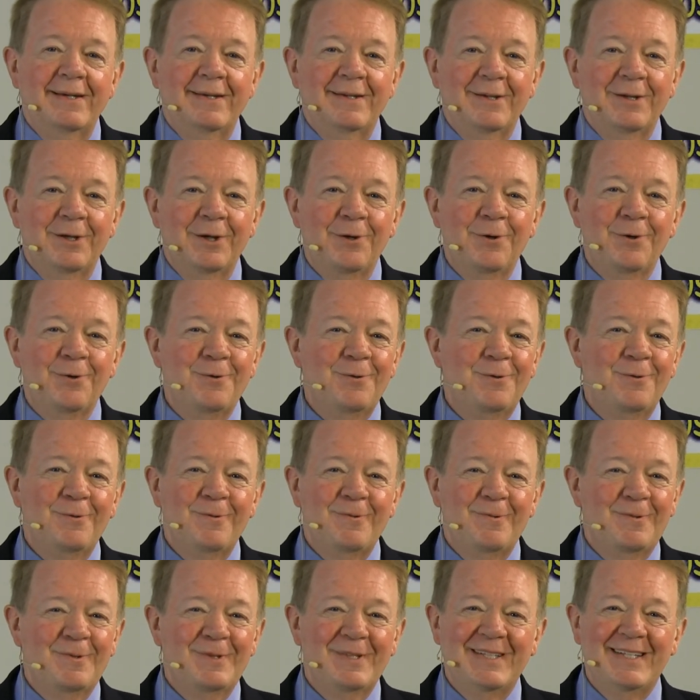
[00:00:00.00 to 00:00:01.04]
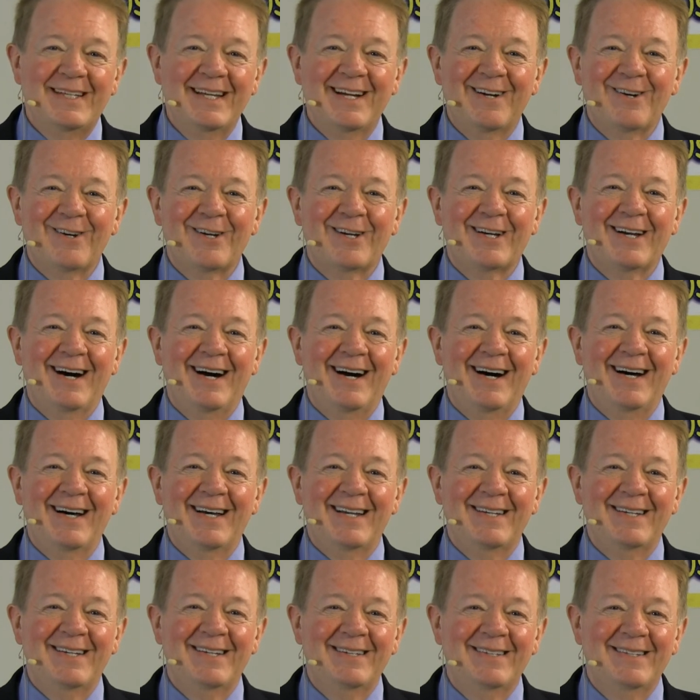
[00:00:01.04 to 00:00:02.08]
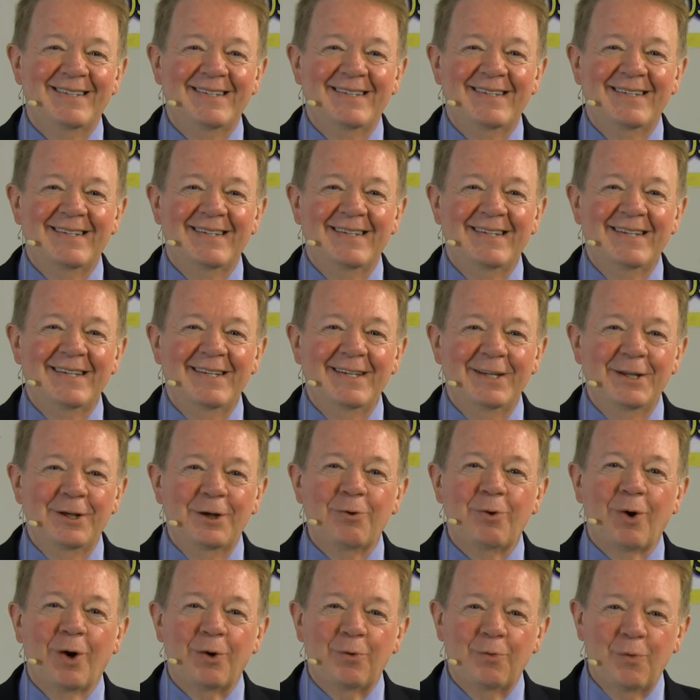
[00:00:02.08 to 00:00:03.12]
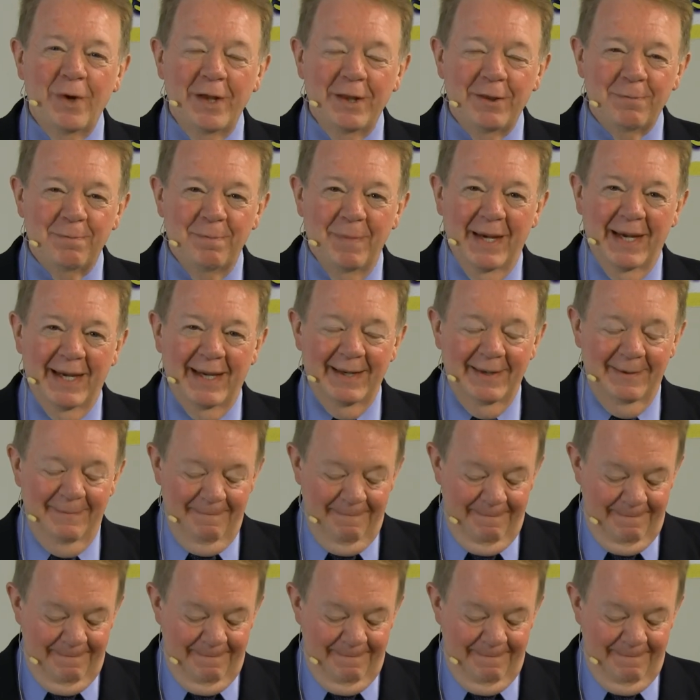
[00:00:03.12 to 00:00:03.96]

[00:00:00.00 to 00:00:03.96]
you, dear God, you are with me.